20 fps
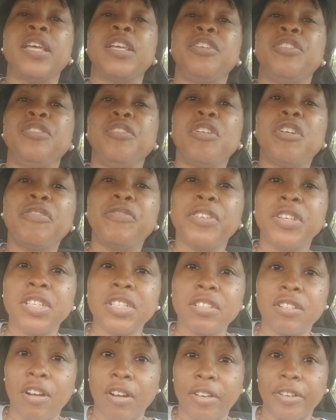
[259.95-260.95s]
Your
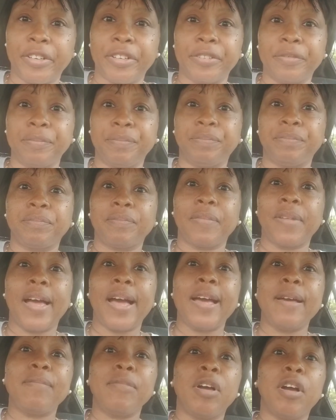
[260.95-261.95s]
feelings got hurt.
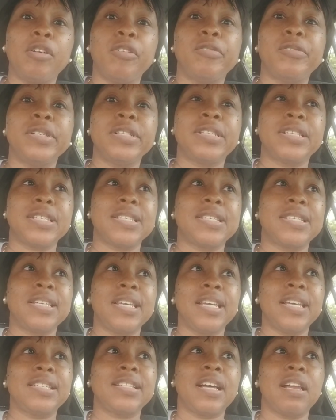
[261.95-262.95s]
I am not going to
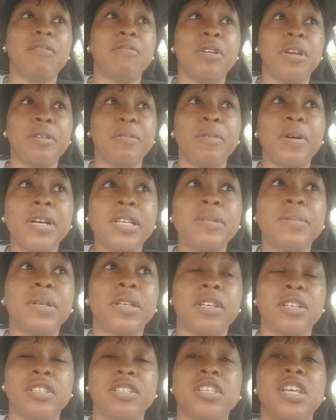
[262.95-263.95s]
say exactly the way it was
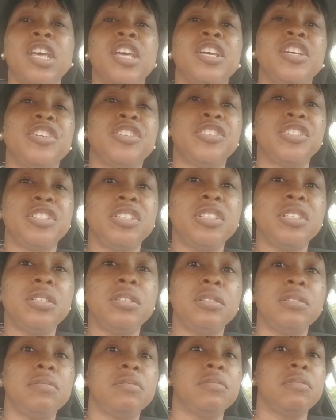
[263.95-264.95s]
because she